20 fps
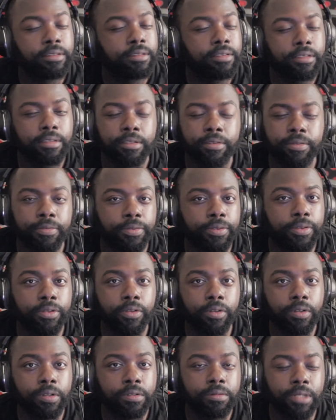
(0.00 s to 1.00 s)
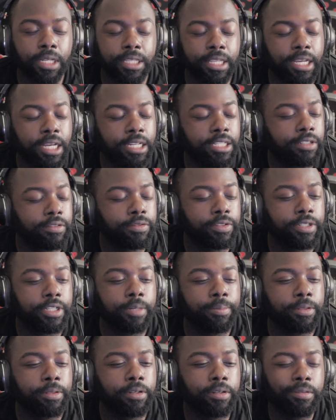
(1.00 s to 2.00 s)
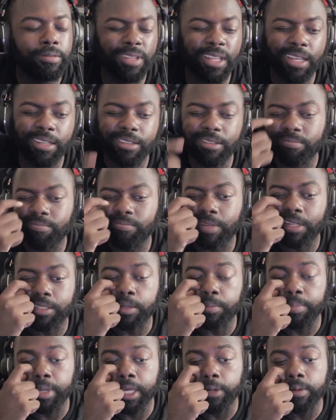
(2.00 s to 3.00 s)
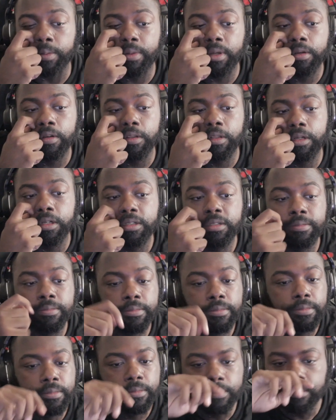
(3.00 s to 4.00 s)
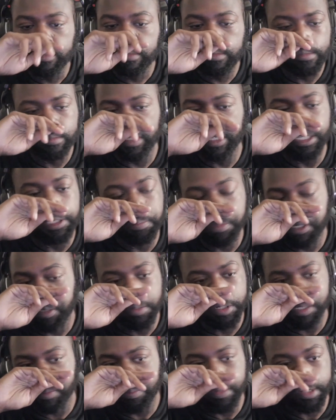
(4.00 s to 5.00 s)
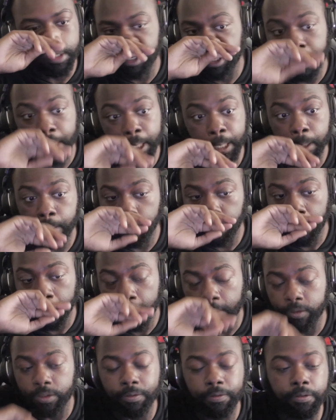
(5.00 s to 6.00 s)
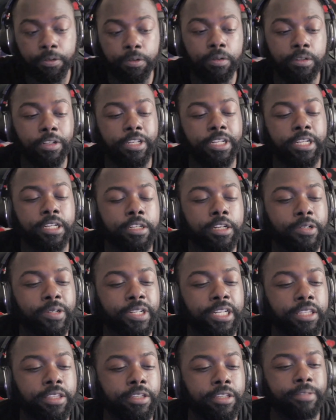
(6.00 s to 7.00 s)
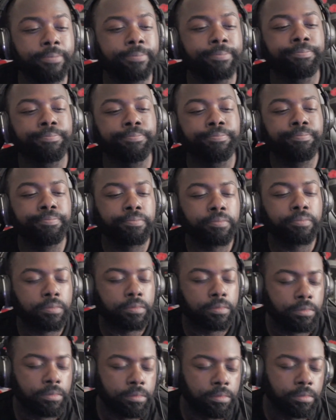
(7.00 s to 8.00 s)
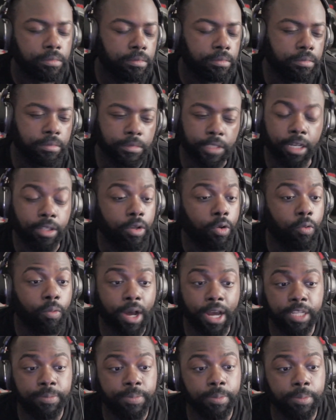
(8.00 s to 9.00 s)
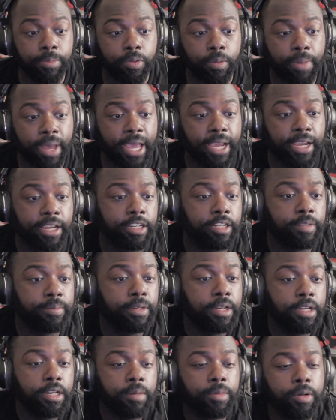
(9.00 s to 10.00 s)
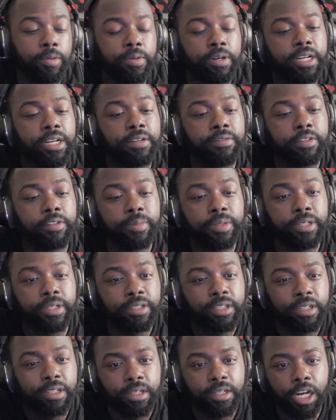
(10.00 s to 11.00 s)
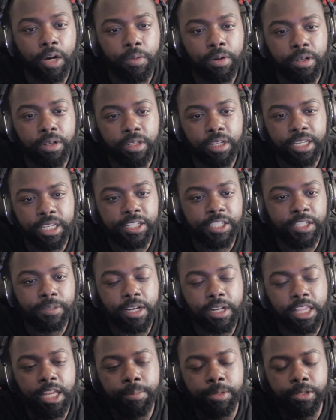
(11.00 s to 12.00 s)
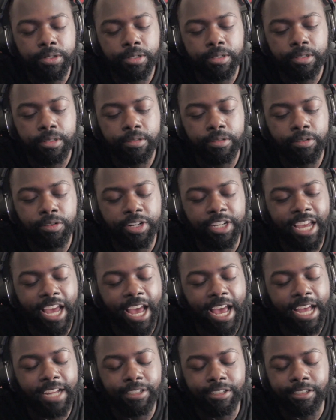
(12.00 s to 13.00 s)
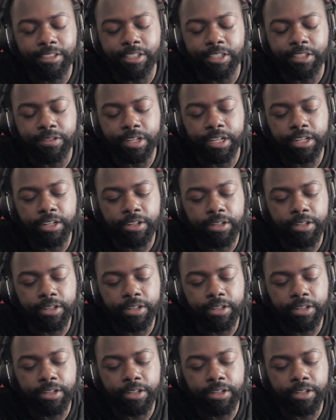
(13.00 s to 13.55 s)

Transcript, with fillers: It's fool. I think I should re-upload like my debate with Michael Long, where he pretty much admitted that he was a fool and didn't know anything. I don't know why these people were backing him, but whatever, man. I want to look at some clips rehatching this, right?